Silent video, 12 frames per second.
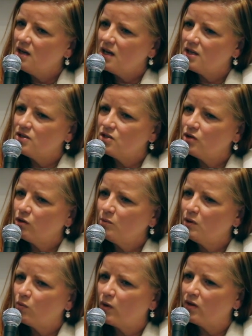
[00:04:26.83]
and
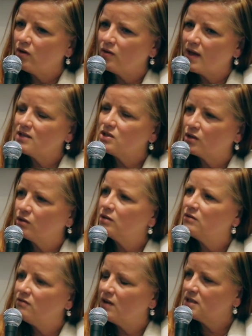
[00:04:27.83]
determine whether that's a good
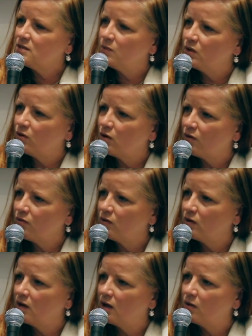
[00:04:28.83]
investment or not for
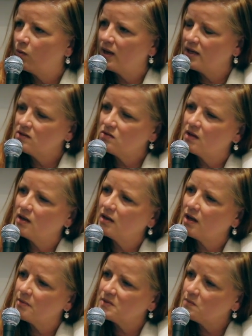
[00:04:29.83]
the United Way. So then it
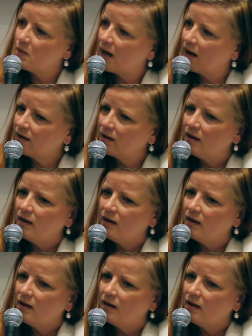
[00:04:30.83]
comes back,